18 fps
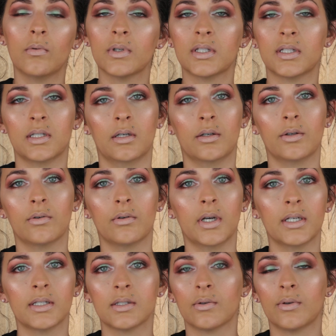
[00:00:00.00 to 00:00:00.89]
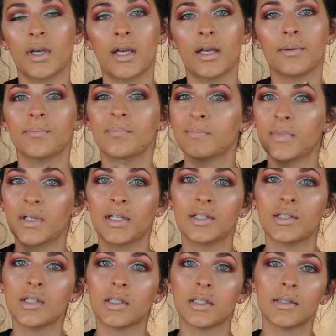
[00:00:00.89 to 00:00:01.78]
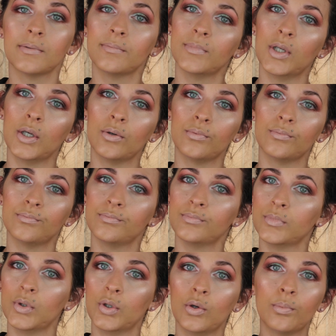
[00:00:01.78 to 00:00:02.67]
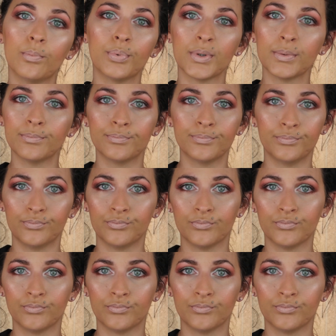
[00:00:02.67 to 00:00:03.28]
I don't know what to tell you guys, okay? Nope.